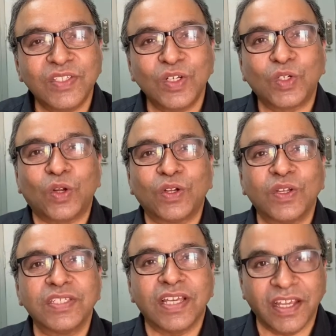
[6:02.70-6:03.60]
the
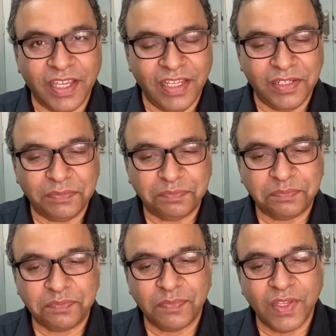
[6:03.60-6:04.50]
tortoise again
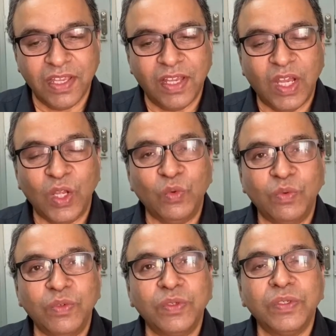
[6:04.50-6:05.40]
and
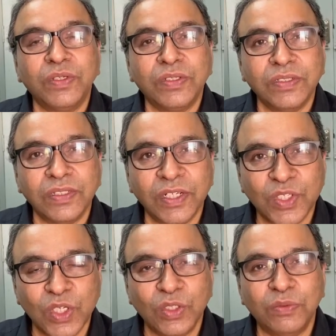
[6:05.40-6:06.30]

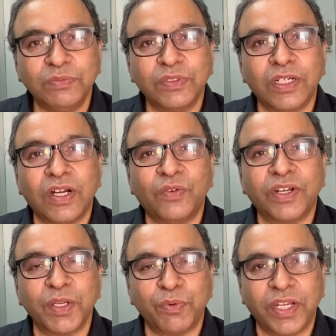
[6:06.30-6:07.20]
resume our
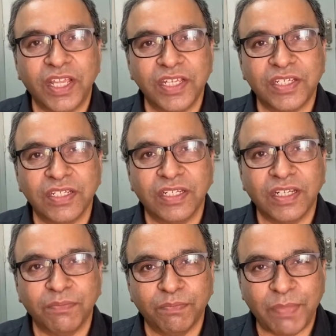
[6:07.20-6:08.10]
reputation
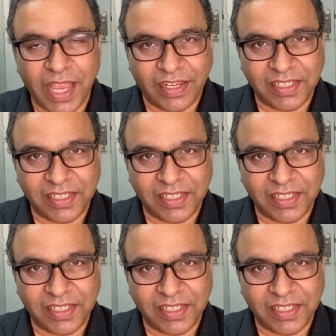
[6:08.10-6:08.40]
back.